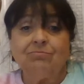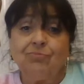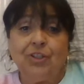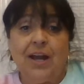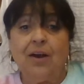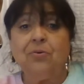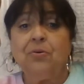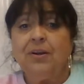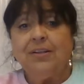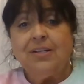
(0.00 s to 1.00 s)
You know,
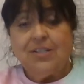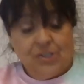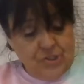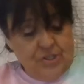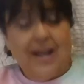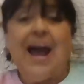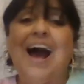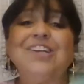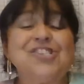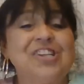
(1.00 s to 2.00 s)

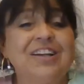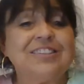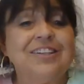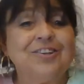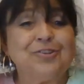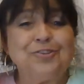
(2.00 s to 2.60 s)
I just like to hear.